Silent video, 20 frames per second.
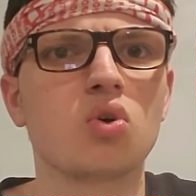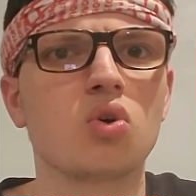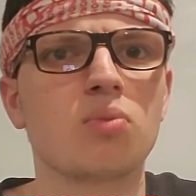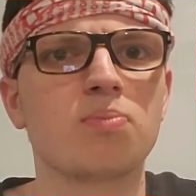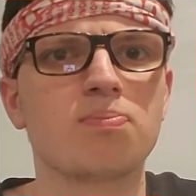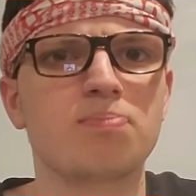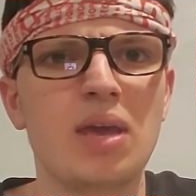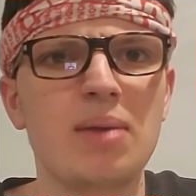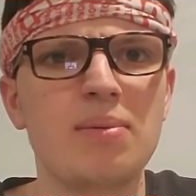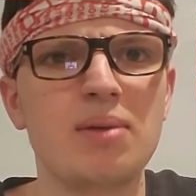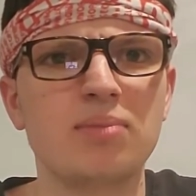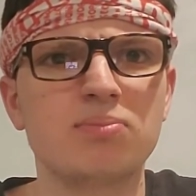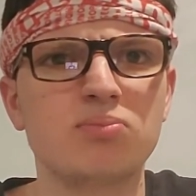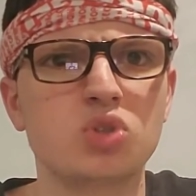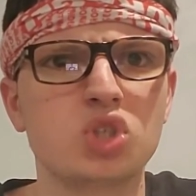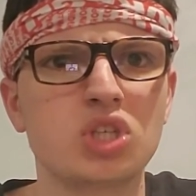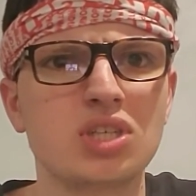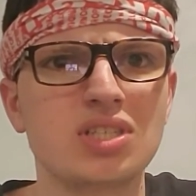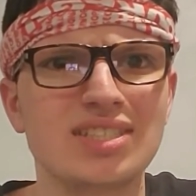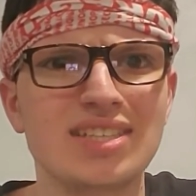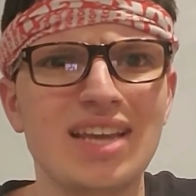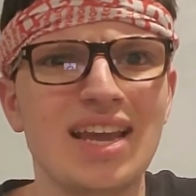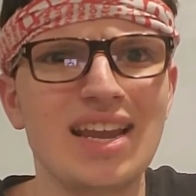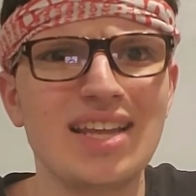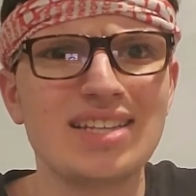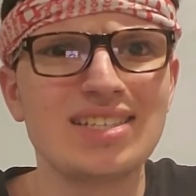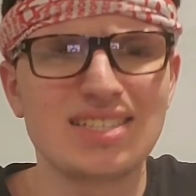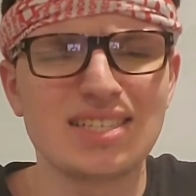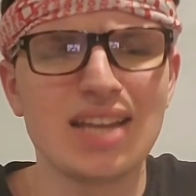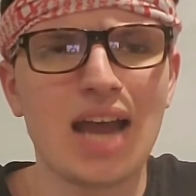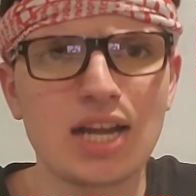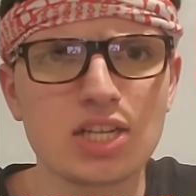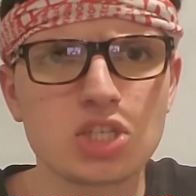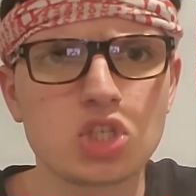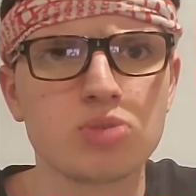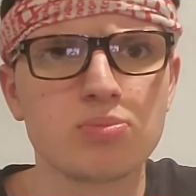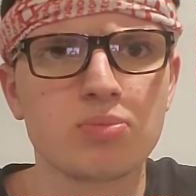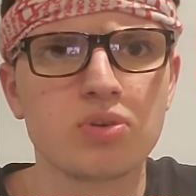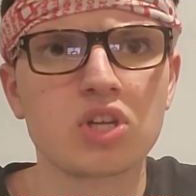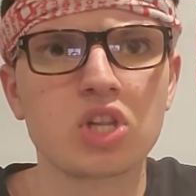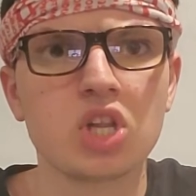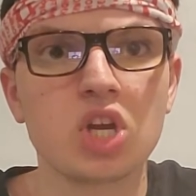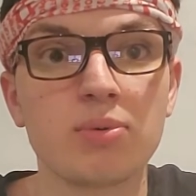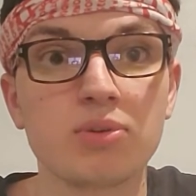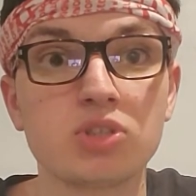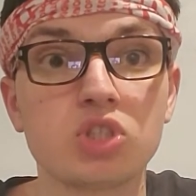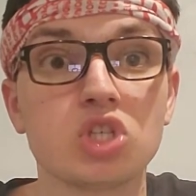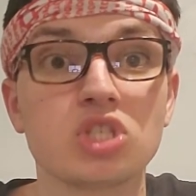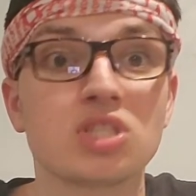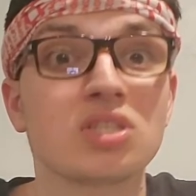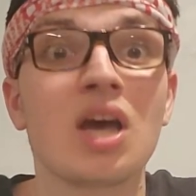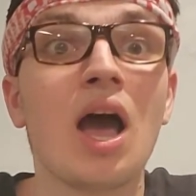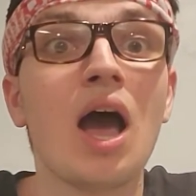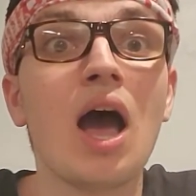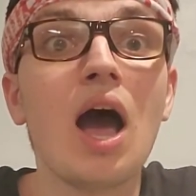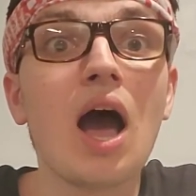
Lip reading: or maybe she did, it's not super clear, but just